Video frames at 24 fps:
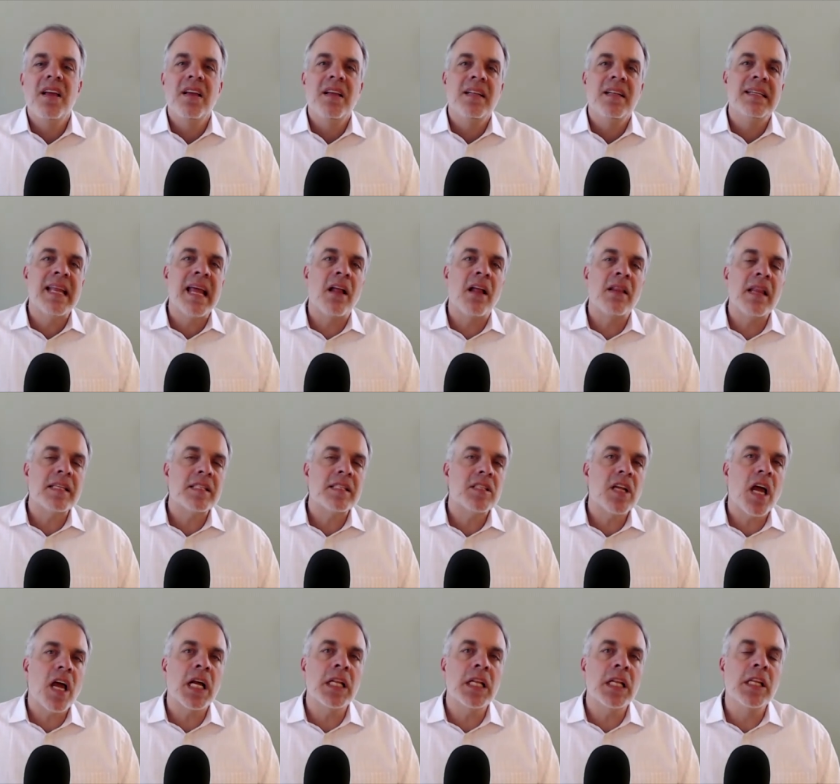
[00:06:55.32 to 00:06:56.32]
Now, let's
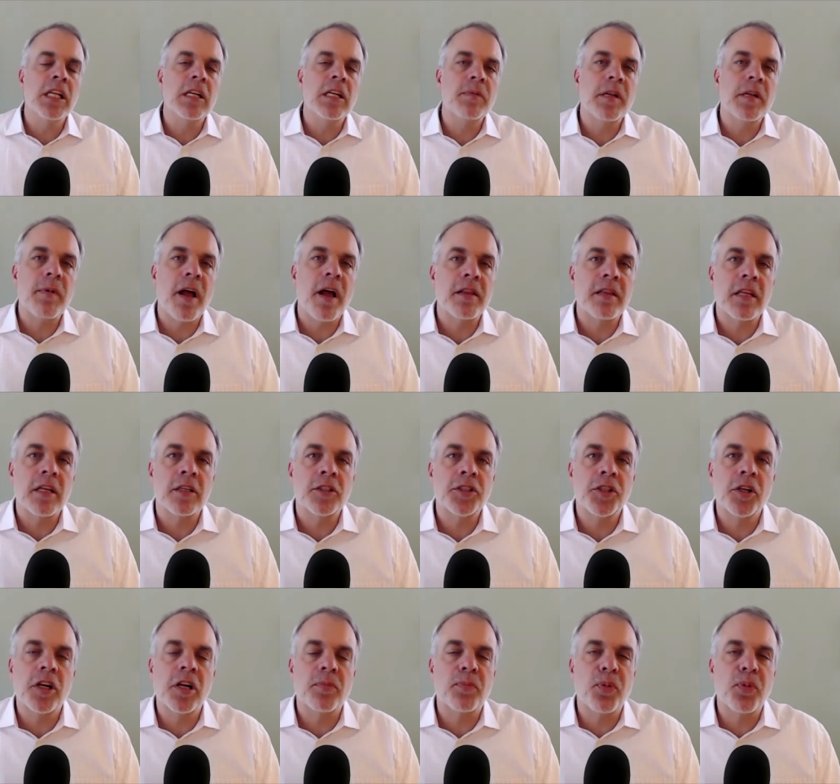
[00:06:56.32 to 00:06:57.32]
talk a little bit about the
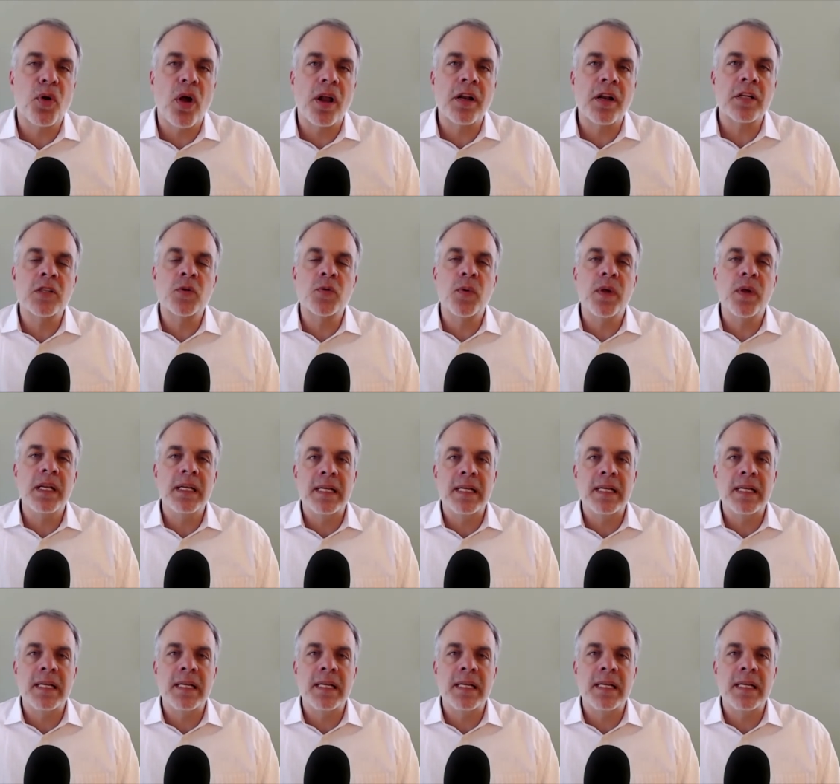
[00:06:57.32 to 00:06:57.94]
Sugar product suite